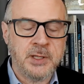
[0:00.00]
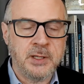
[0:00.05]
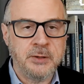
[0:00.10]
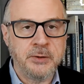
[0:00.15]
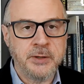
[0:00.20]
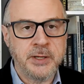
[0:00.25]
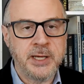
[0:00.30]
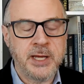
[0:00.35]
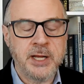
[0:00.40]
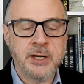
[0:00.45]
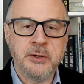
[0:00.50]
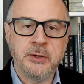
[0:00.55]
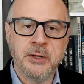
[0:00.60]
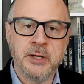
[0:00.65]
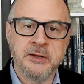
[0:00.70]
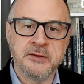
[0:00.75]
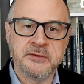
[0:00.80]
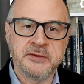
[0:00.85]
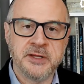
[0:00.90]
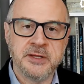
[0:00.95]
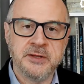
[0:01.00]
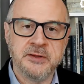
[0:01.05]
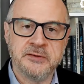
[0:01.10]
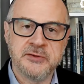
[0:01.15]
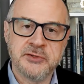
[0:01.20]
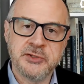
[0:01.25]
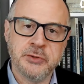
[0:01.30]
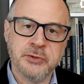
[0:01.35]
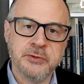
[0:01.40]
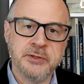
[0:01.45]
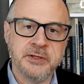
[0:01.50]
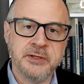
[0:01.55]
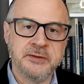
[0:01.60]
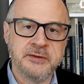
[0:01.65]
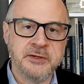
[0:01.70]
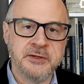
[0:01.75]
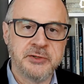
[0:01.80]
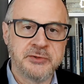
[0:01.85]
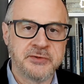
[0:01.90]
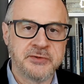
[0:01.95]
okay, I don't know how to say this. Jonah is
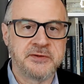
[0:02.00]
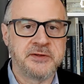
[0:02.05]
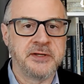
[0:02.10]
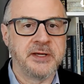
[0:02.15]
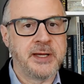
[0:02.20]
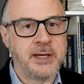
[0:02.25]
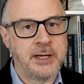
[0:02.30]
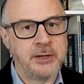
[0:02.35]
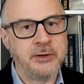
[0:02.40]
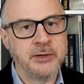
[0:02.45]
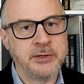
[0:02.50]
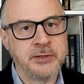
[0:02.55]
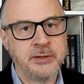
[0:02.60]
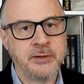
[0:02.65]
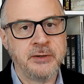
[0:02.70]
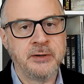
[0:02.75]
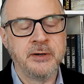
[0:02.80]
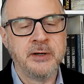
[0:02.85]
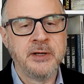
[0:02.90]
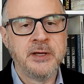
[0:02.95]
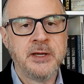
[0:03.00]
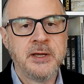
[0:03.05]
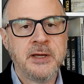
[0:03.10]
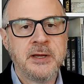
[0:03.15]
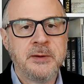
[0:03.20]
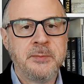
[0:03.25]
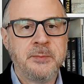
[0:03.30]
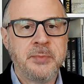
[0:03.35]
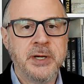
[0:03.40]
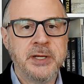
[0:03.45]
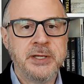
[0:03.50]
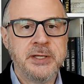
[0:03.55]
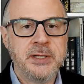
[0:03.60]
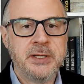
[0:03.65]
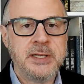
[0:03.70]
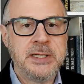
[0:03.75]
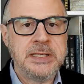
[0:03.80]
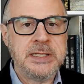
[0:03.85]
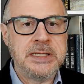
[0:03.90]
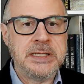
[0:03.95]
an interesting character, but
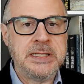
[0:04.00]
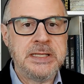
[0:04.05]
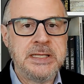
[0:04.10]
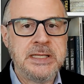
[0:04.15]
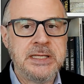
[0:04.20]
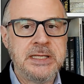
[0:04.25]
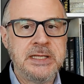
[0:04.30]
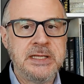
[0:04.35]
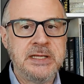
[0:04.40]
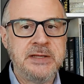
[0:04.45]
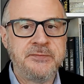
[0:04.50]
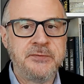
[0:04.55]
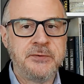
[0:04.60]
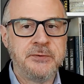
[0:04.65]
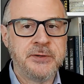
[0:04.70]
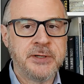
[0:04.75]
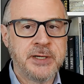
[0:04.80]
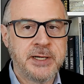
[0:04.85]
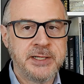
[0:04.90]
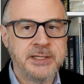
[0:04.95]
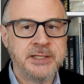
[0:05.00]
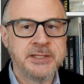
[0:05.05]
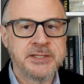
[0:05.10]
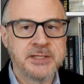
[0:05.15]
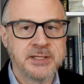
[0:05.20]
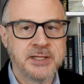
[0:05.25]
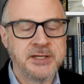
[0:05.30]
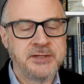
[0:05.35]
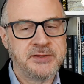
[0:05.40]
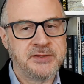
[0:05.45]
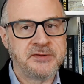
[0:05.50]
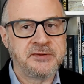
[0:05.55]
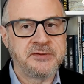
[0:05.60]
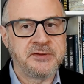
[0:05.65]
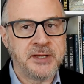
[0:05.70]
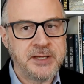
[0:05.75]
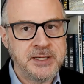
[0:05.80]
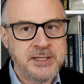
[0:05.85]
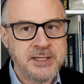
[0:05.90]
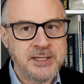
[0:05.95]
if you're not into like the
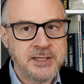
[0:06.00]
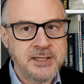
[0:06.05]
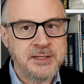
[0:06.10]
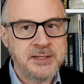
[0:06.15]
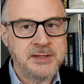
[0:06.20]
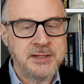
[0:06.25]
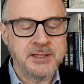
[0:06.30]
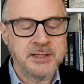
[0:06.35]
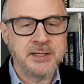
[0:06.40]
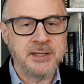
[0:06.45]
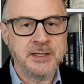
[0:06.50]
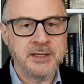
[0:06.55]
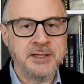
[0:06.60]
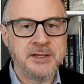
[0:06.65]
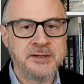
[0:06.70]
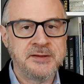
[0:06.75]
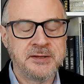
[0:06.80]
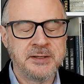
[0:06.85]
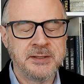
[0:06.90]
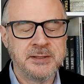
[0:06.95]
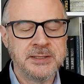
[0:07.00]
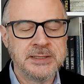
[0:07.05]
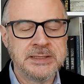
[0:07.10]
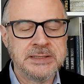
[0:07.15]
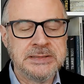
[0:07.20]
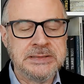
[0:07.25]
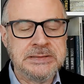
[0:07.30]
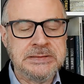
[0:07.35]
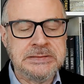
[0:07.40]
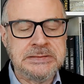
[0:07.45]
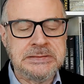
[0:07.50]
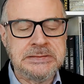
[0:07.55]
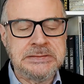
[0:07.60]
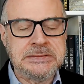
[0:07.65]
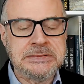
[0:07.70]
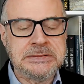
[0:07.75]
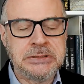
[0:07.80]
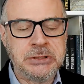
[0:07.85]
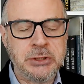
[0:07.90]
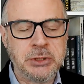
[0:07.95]
psychic thing, it's a little
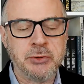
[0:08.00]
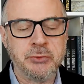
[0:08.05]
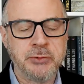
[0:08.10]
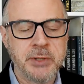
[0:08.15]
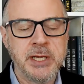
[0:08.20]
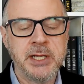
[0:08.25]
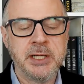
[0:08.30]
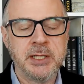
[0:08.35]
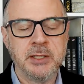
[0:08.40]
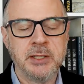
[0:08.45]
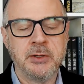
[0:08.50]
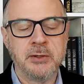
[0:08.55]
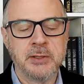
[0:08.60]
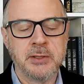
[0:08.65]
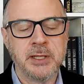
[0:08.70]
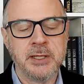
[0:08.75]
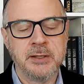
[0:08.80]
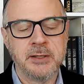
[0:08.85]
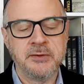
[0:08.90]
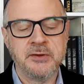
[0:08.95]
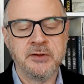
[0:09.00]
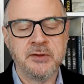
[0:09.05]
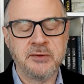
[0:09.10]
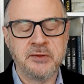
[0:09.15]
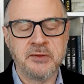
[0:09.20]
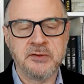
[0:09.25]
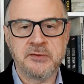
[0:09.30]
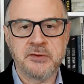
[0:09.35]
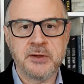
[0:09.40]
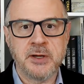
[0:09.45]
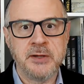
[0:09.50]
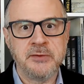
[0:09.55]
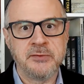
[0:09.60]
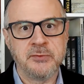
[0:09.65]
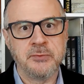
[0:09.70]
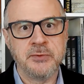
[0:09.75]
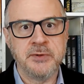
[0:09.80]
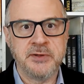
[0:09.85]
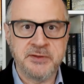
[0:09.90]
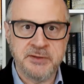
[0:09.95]
grating. You're like, this guy's
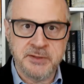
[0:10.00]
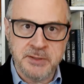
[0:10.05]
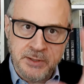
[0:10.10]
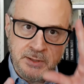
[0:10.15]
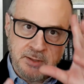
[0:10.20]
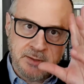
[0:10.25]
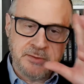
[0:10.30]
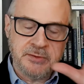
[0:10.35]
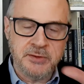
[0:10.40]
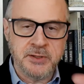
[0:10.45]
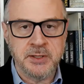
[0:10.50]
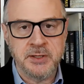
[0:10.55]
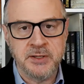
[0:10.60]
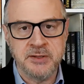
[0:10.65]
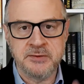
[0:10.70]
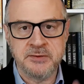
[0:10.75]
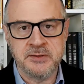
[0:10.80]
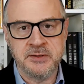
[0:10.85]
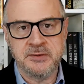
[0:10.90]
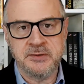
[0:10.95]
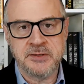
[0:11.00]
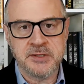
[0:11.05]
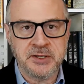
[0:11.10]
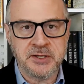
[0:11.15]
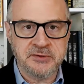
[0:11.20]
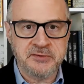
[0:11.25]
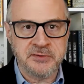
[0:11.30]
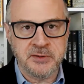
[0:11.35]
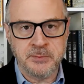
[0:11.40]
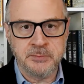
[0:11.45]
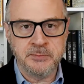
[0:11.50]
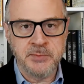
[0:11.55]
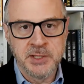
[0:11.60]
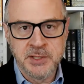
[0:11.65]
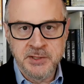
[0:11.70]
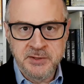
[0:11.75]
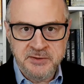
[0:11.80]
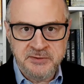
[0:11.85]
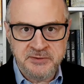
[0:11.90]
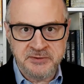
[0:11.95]
always seeing things, and he's got some
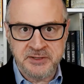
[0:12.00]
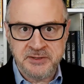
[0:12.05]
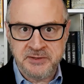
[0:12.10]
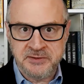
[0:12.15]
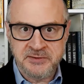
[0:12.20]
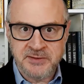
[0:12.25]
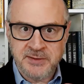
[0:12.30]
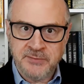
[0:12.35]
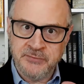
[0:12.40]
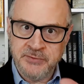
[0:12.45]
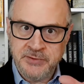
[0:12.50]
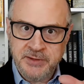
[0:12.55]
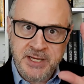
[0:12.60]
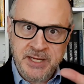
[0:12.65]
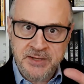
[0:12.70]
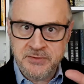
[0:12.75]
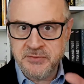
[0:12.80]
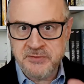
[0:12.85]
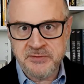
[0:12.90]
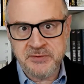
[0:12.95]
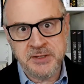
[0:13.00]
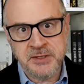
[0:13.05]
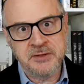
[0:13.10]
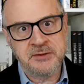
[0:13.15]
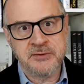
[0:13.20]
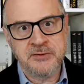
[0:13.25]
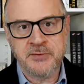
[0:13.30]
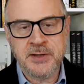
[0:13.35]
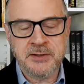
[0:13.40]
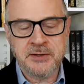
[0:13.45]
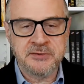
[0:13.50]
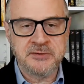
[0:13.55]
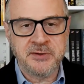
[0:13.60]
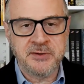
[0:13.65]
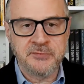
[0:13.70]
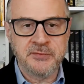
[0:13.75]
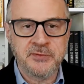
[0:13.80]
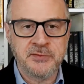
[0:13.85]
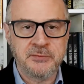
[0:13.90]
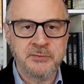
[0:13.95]
sixth, seventh, eighth sense of how
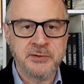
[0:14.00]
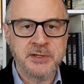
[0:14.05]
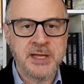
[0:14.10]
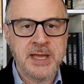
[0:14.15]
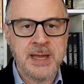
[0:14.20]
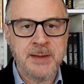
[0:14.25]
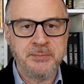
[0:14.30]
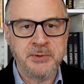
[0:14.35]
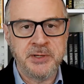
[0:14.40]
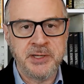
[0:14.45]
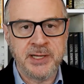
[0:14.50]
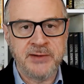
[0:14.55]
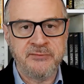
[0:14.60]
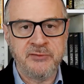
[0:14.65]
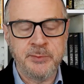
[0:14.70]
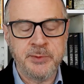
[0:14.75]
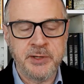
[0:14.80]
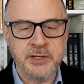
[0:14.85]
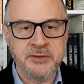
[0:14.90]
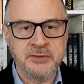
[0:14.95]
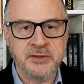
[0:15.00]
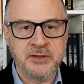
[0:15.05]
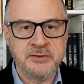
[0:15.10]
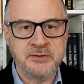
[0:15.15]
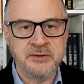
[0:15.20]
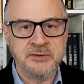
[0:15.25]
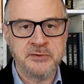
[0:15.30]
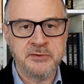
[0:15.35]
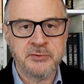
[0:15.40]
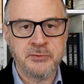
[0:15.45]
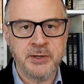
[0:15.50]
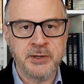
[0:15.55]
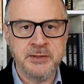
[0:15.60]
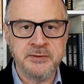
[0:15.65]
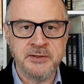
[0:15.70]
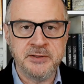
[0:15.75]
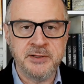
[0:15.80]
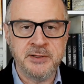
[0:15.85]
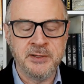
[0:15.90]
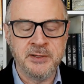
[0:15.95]
stuff is really happening. Everybody thinks he's
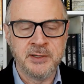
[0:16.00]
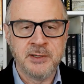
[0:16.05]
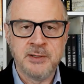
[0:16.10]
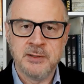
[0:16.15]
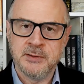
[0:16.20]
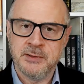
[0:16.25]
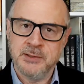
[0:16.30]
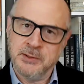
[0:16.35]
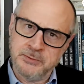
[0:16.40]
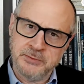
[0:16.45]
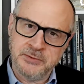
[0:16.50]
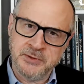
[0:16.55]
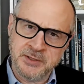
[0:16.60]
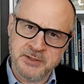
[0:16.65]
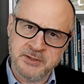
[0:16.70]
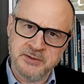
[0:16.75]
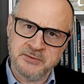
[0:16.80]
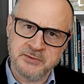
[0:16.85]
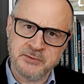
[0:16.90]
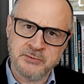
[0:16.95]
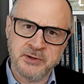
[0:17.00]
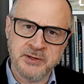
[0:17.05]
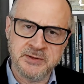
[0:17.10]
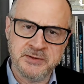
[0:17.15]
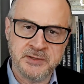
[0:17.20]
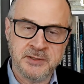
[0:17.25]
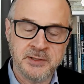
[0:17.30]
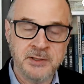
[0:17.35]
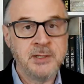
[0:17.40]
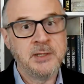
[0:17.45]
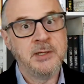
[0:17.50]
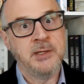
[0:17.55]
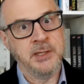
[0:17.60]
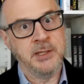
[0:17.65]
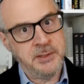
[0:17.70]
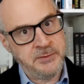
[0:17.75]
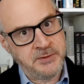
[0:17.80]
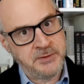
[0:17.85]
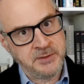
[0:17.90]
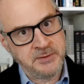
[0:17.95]
crazy. You think he's crazy.
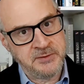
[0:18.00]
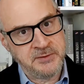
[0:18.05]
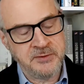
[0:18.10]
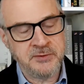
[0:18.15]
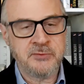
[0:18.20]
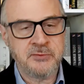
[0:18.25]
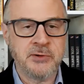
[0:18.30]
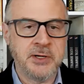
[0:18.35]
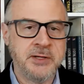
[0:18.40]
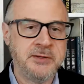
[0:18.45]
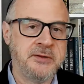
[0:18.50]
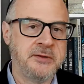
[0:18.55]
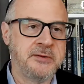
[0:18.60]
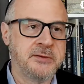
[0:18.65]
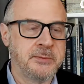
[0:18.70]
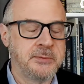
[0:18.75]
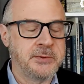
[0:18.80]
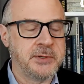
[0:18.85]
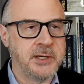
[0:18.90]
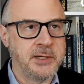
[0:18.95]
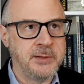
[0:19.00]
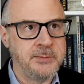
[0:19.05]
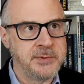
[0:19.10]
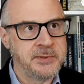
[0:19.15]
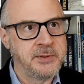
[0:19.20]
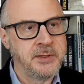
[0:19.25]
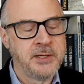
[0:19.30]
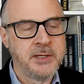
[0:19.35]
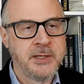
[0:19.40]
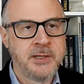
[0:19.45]
He thinks he's crazy sometimes.